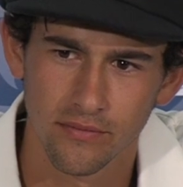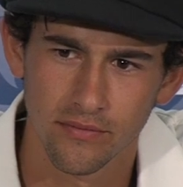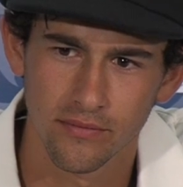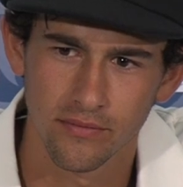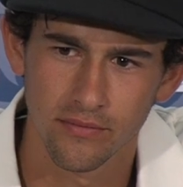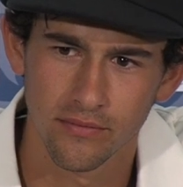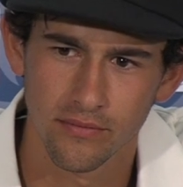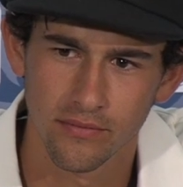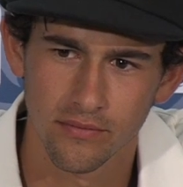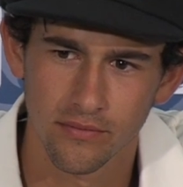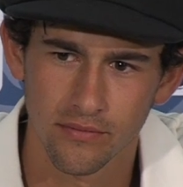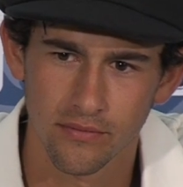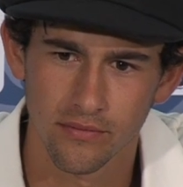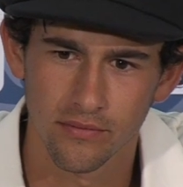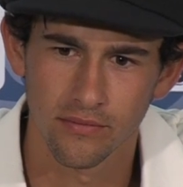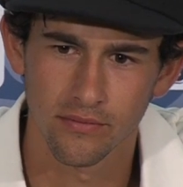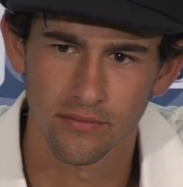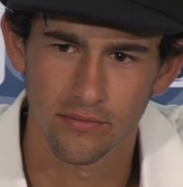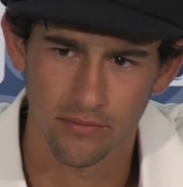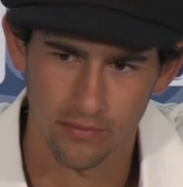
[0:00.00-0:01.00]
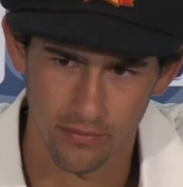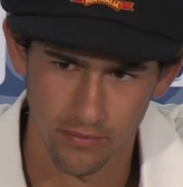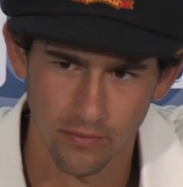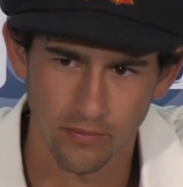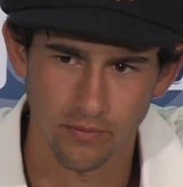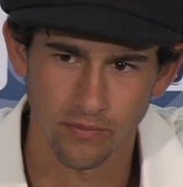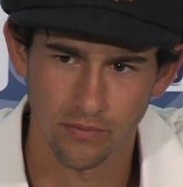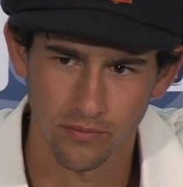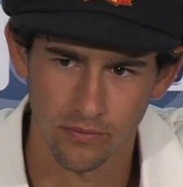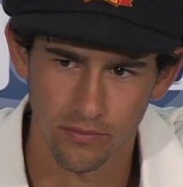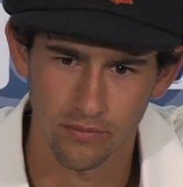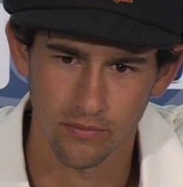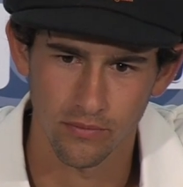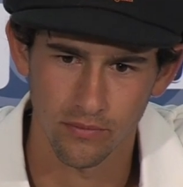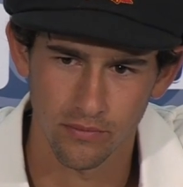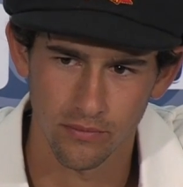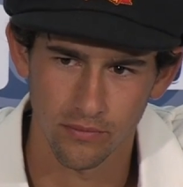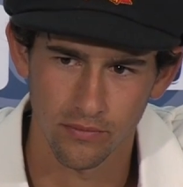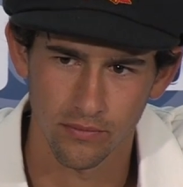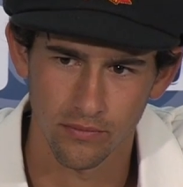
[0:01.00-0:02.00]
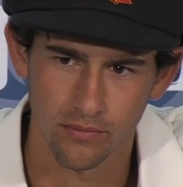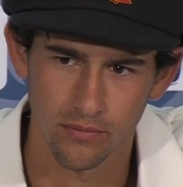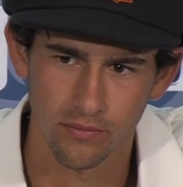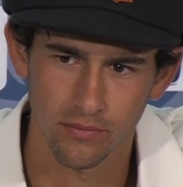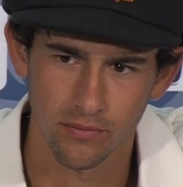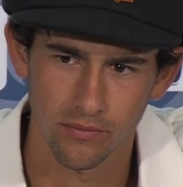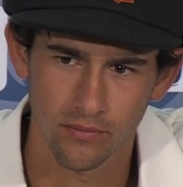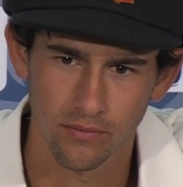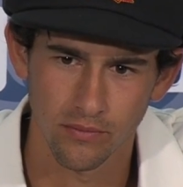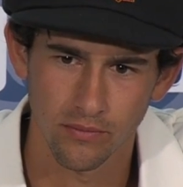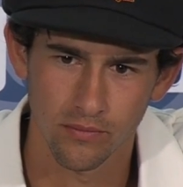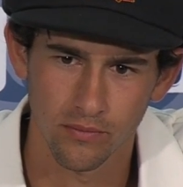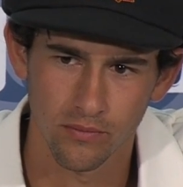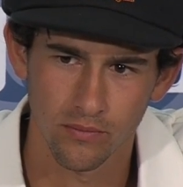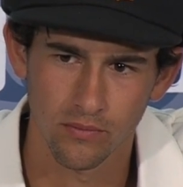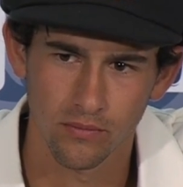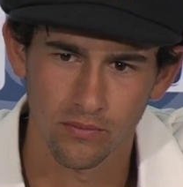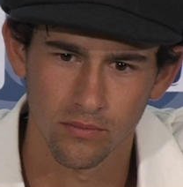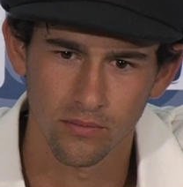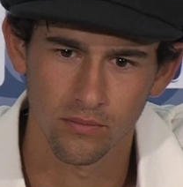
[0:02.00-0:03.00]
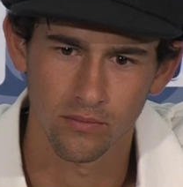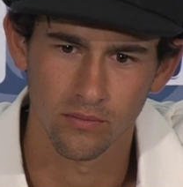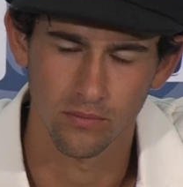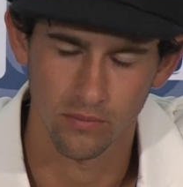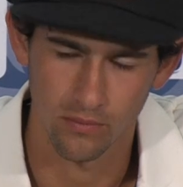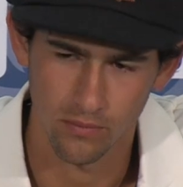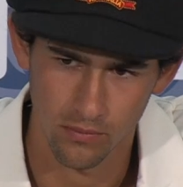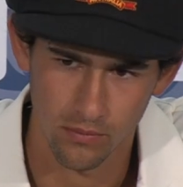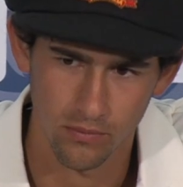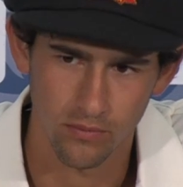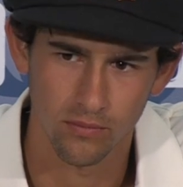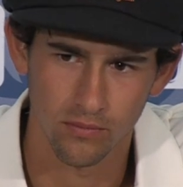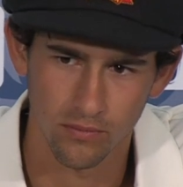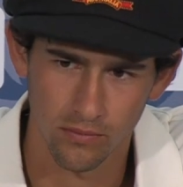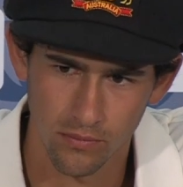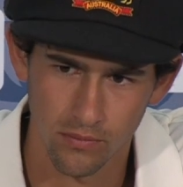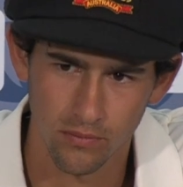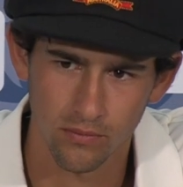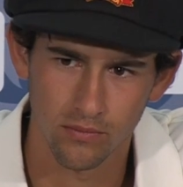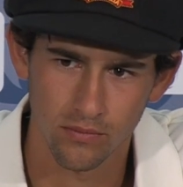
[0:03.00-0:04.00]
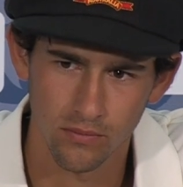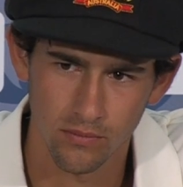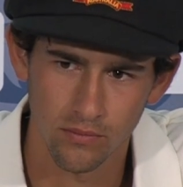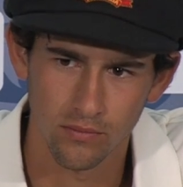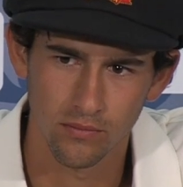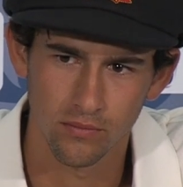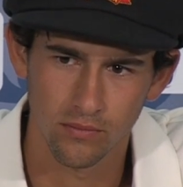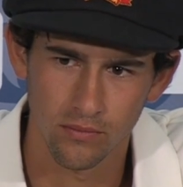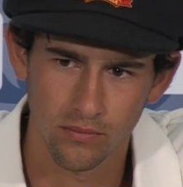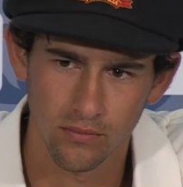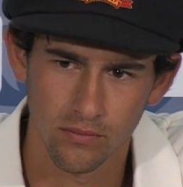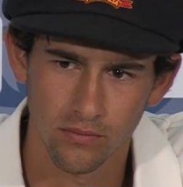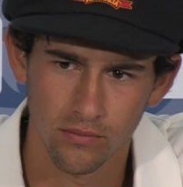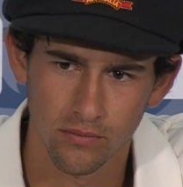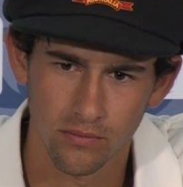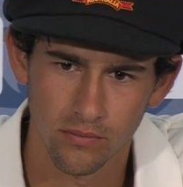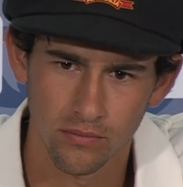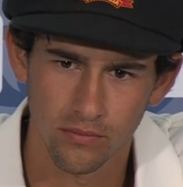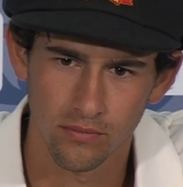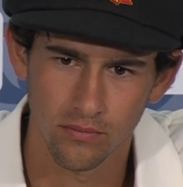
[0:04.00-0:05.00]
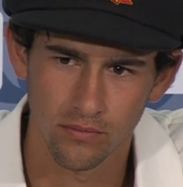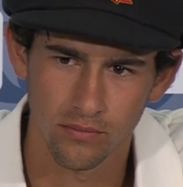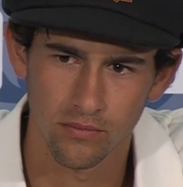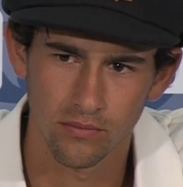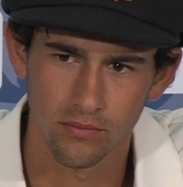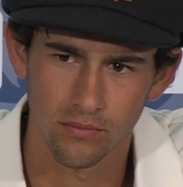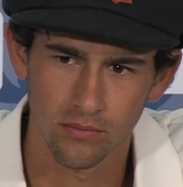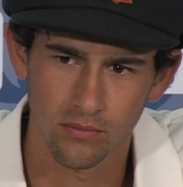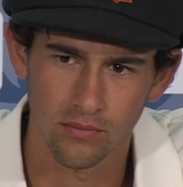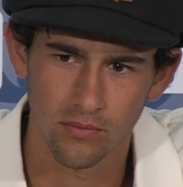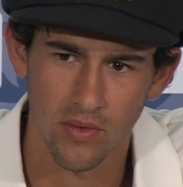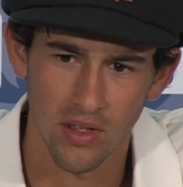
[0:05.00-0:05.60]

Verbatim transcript: to congratulate, stroke, commiserate with you as you were walking off after after your uh, innings. Is that true?